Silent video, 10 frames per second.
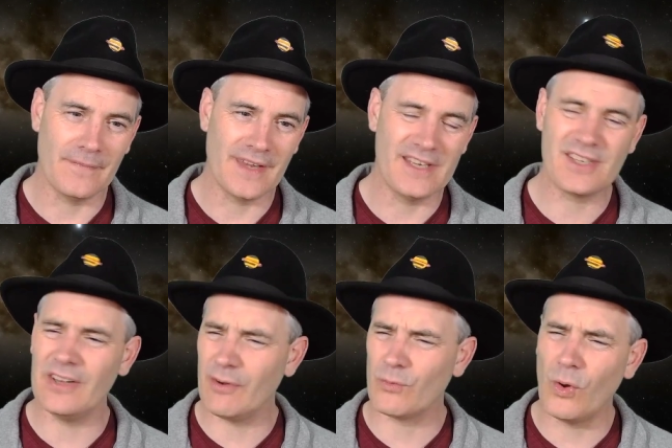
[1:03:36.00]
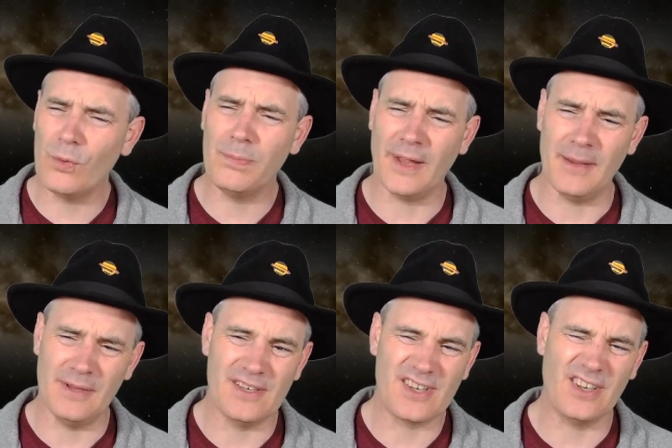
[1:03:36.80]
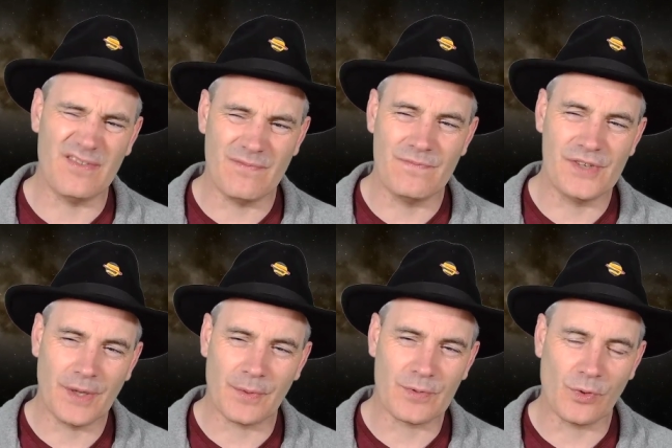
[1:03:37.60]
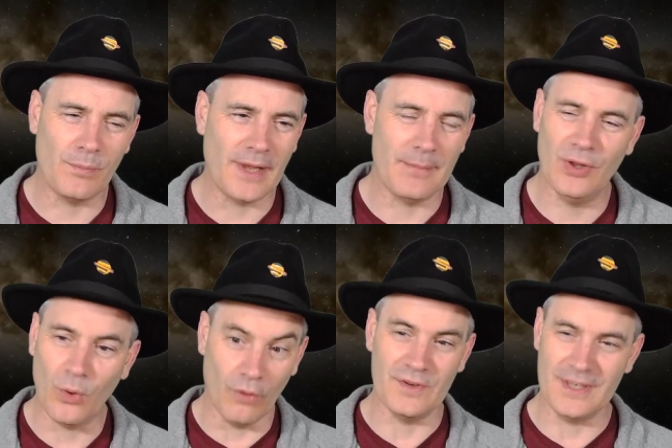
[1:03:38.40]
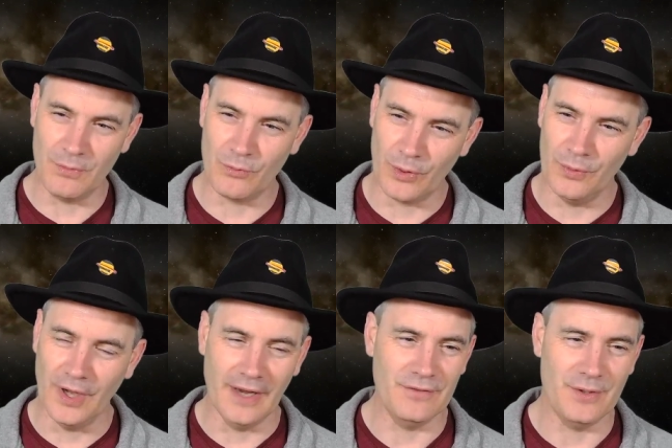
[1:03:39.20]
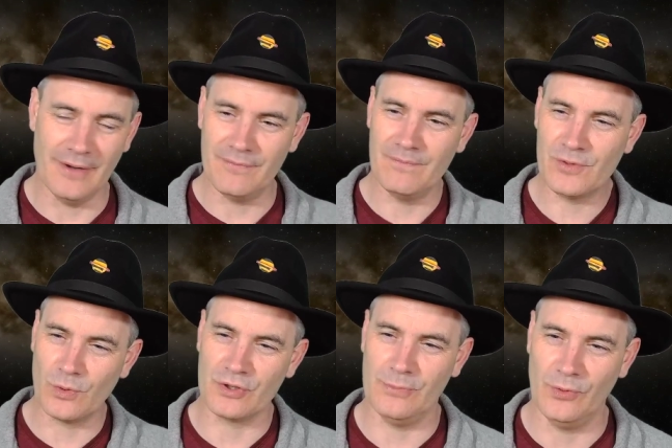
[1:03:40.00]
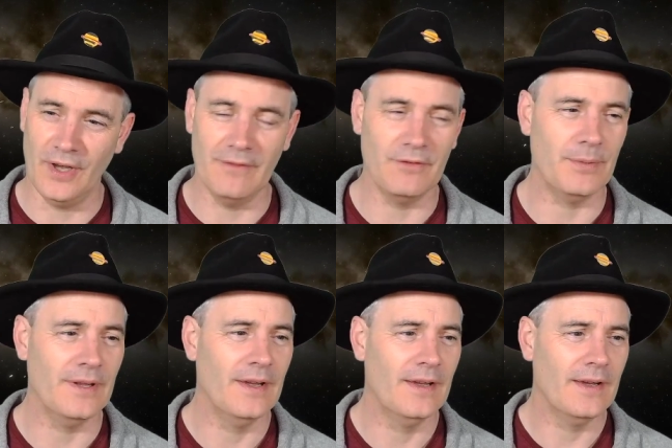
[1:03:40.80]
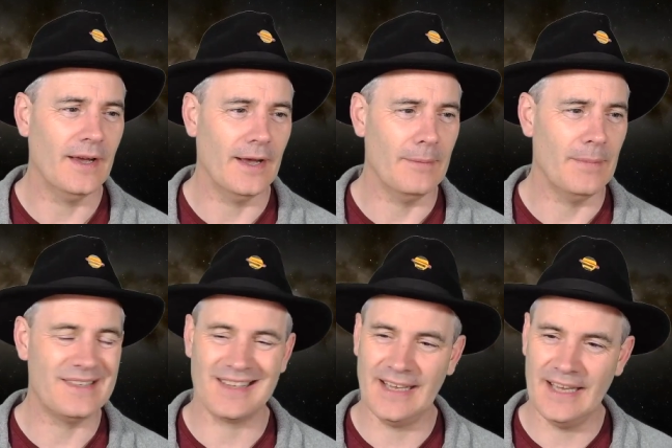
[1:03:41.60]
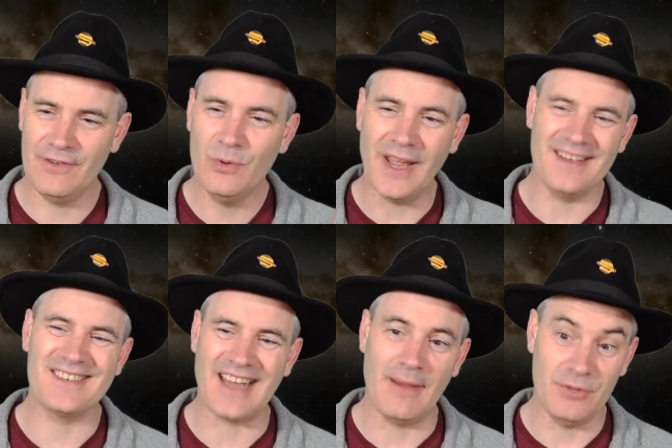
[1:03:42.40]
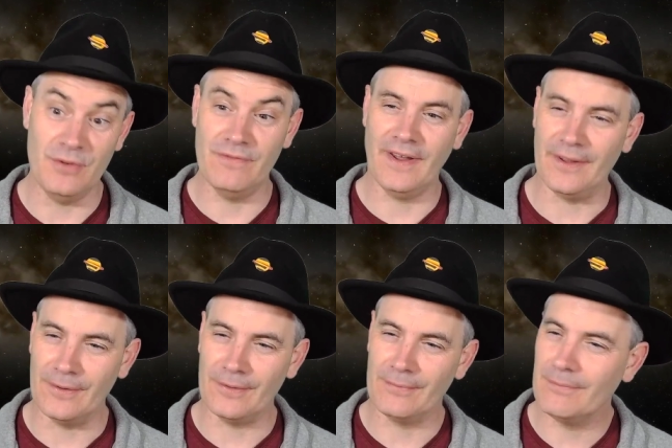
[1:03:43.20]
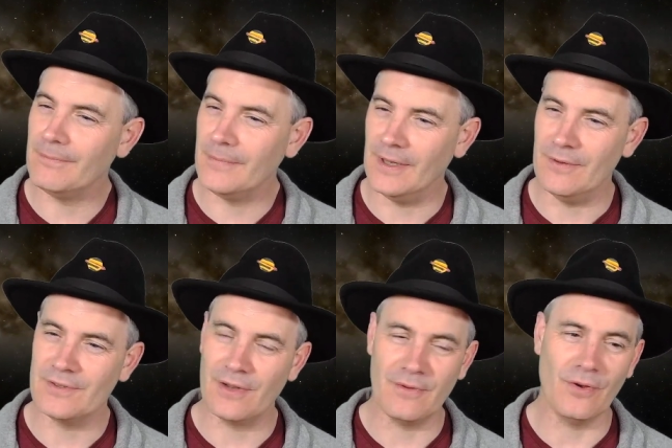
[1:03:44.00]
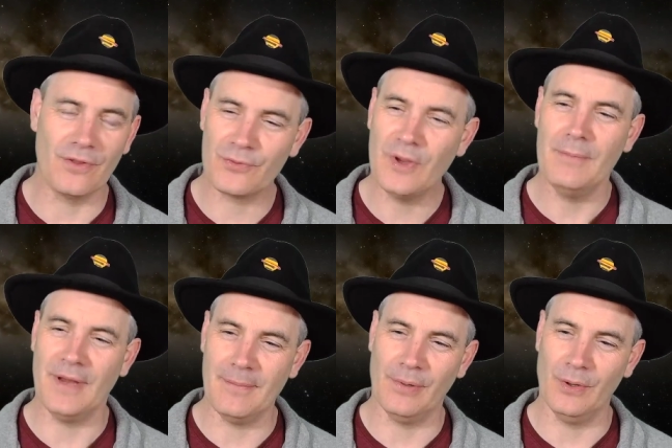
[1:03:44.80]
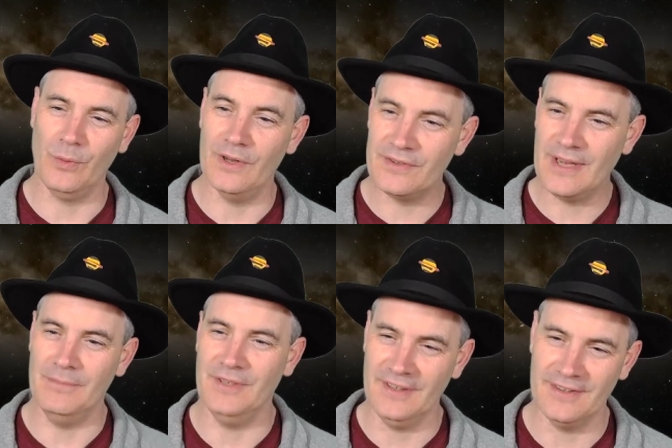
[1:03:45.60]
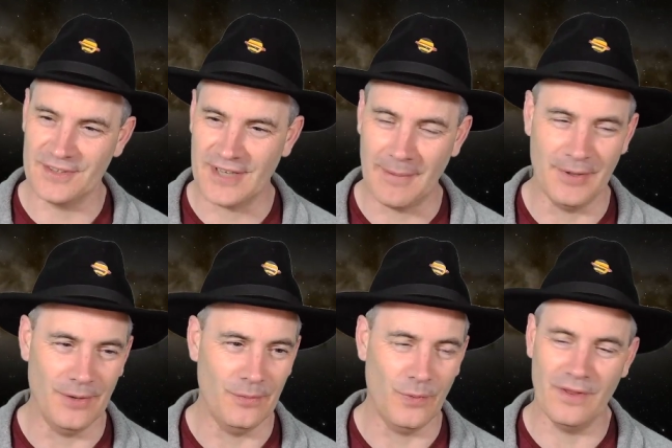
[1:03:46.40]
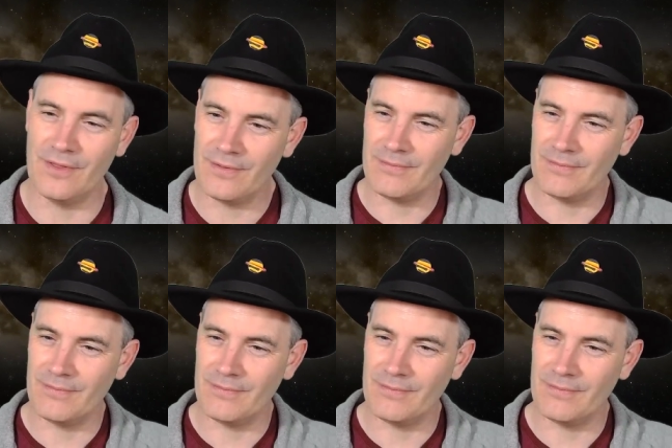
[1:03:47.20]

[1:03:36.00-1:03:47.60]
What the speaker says: it's kind of a role play, but it's kind of serious role play, but not obviously with real knives. You have squashable knives, but basically if you get stabbed, you failed. So you've got three people who are attempting to stab you with